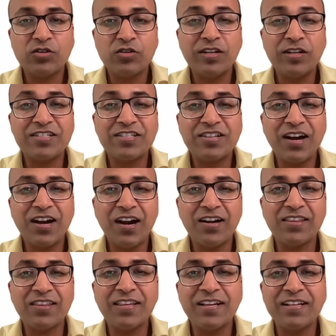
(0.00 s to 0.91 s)
to
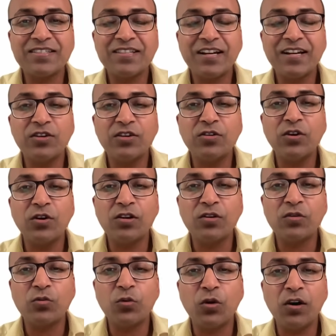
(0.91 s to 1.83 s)
discard things that you
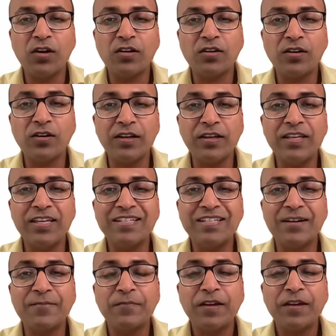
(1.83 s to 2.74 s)
don't want or eat.